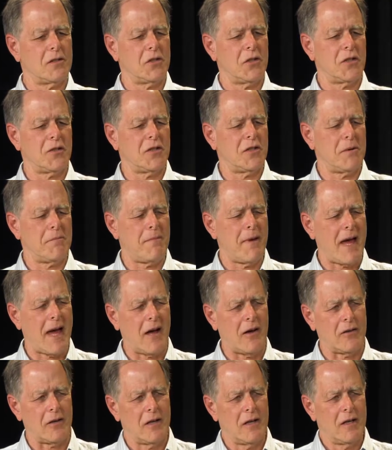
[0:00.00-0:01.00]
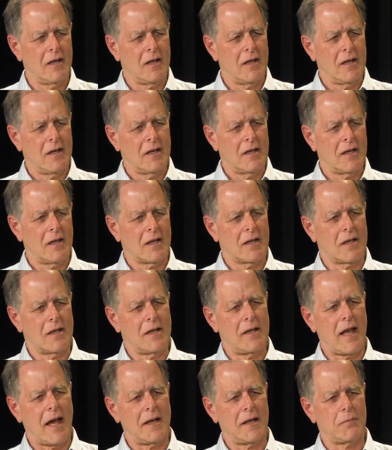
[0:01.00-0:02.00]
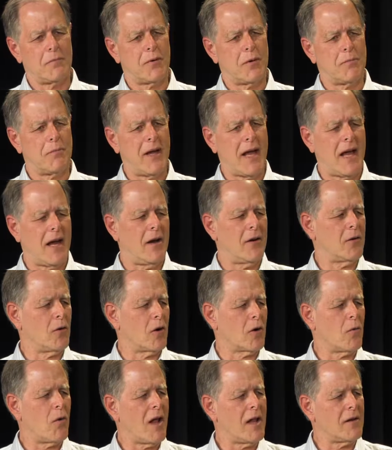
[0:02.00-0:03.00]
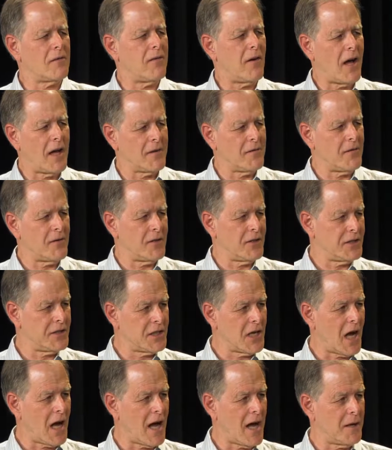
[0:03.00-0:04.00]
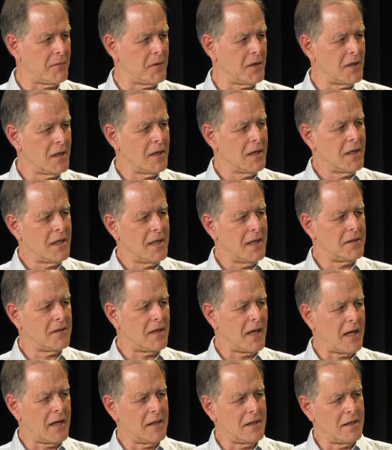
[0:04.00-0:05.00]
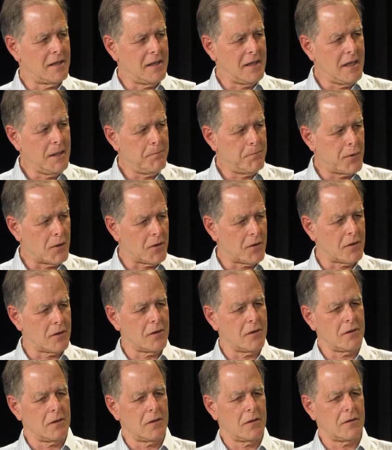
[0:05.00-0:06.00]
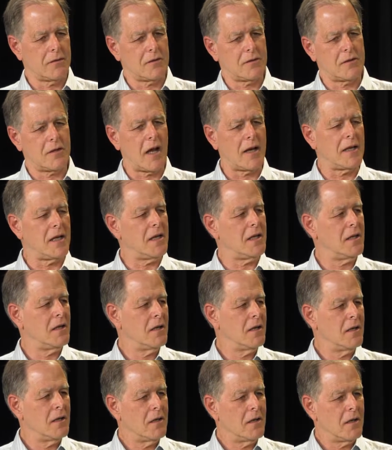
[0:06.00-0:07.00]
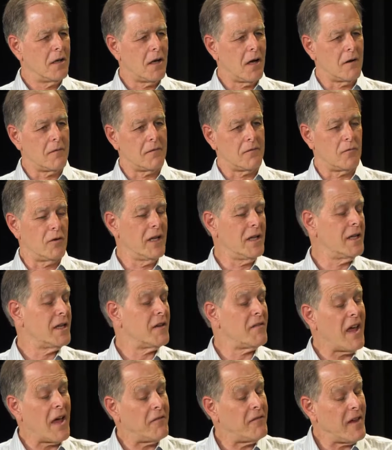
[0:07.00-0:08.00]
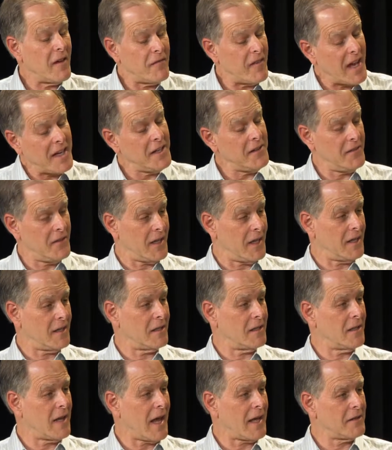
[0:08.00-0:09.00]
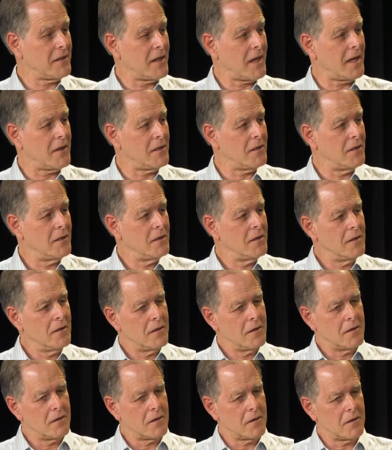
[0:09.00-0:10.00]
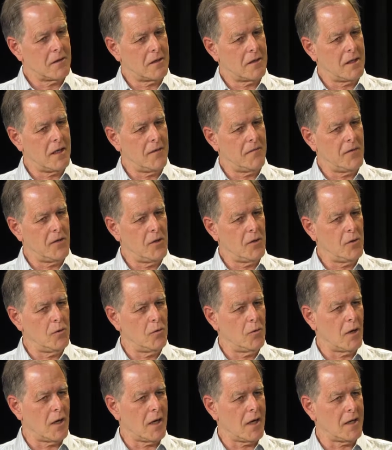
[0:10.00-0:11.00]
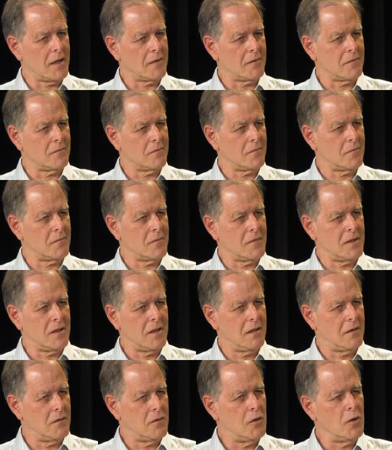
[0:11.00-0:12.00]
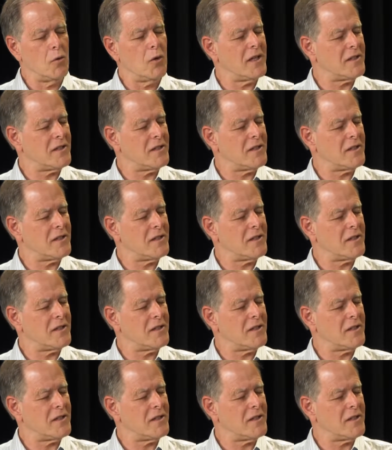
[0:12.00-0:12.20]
just about getting prepared or qualified for a job. It's a deeper study of anything that can give you new